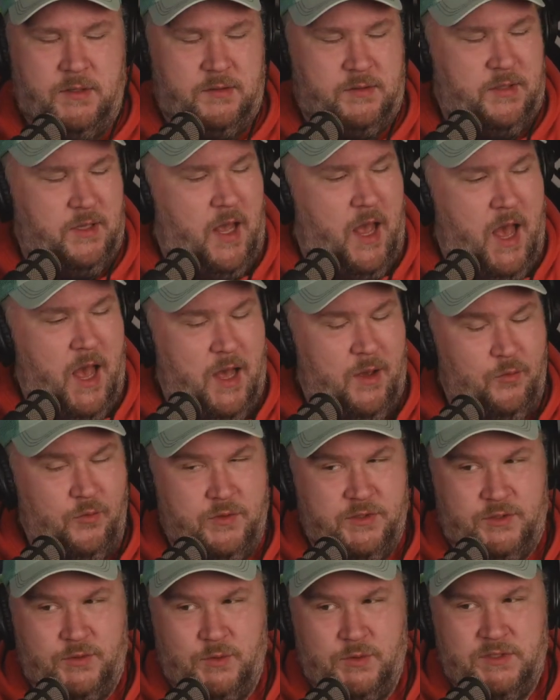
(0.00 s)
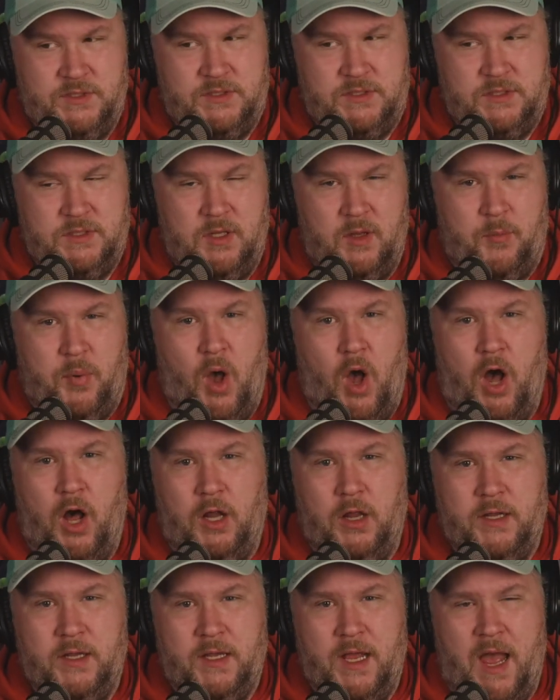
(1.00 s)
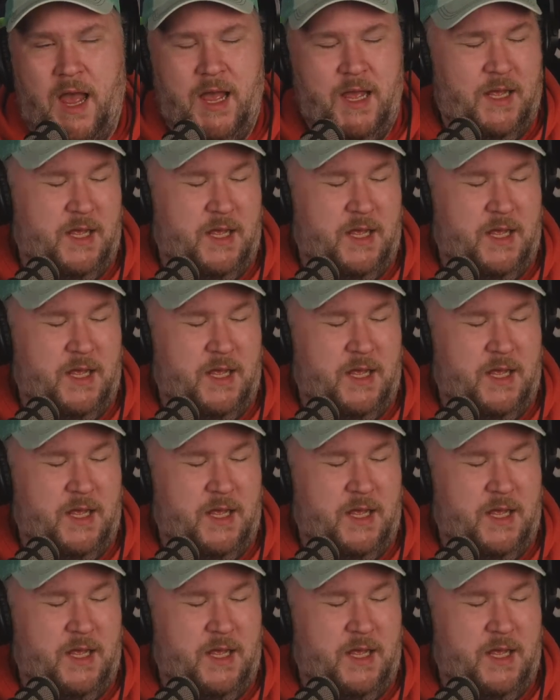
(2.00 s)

uh, which was appalling. I